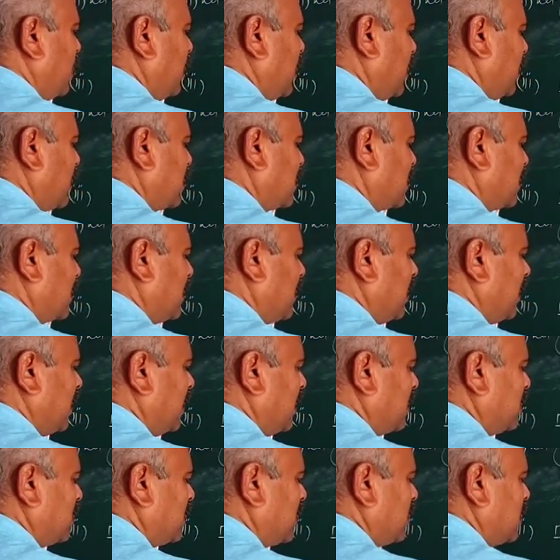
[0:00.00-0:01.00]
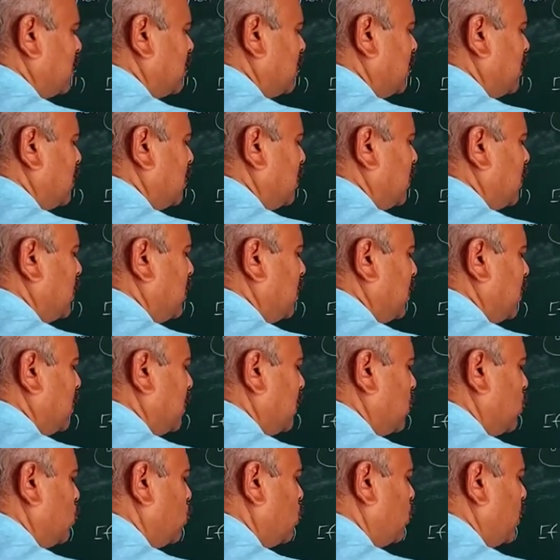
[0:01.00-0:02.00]
Sn is
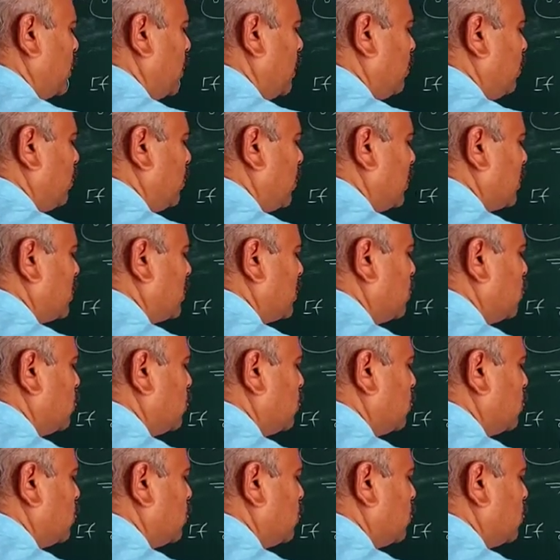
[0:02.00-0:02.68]
u1 plus